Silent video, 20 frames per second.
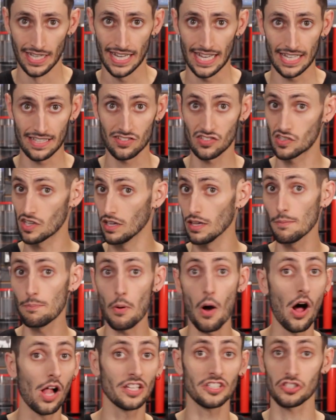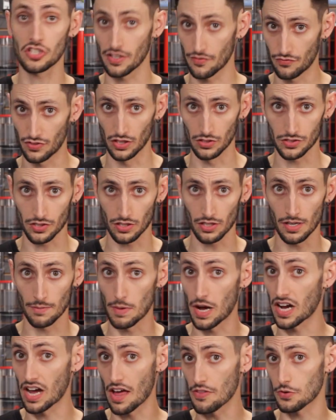It's still a polishing filter,
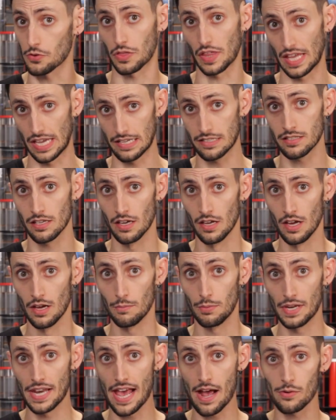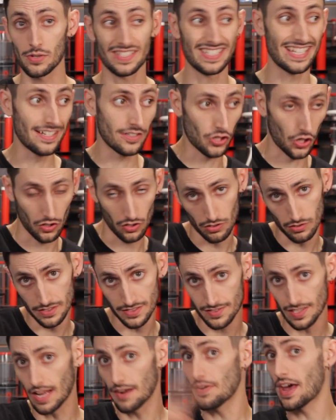among other things, but now it's internal
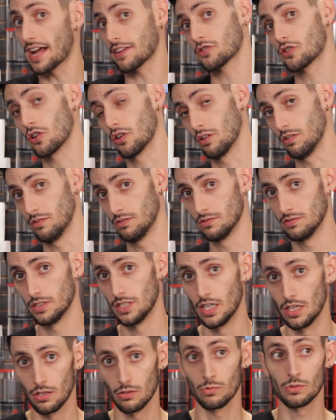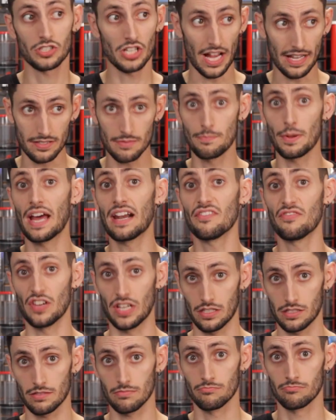instead of external, which has some
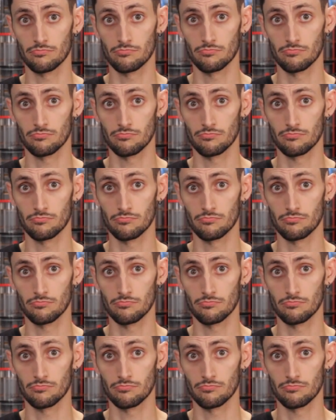benefits.